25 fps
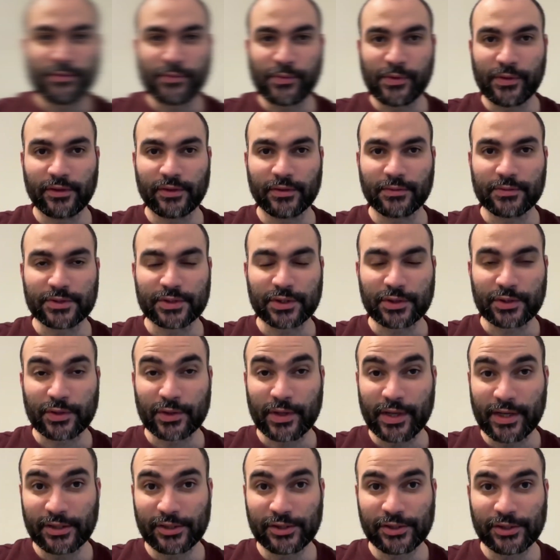welcome to a
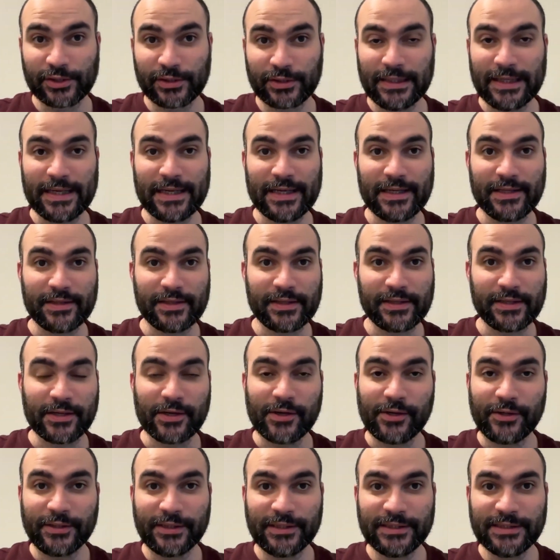new lecture in
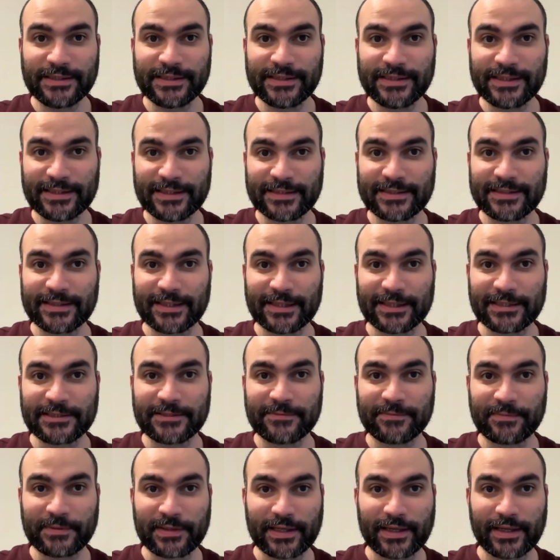the RICS
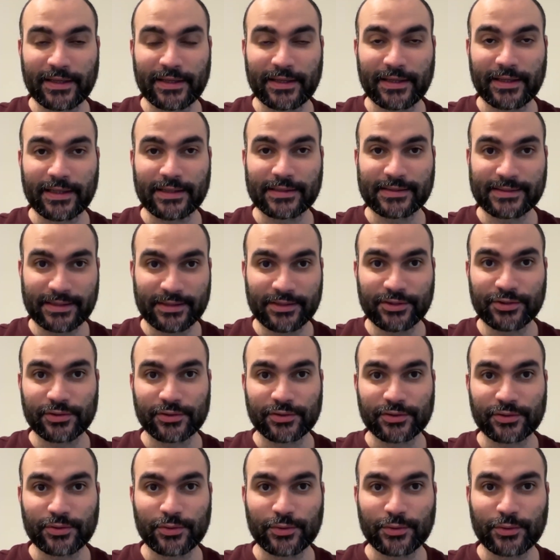SPA
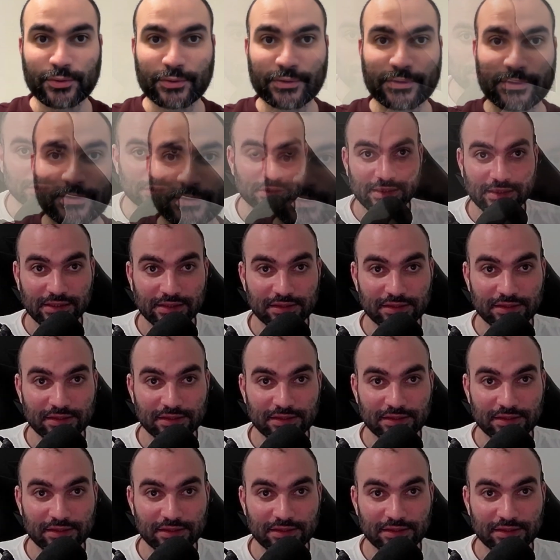Essentials course.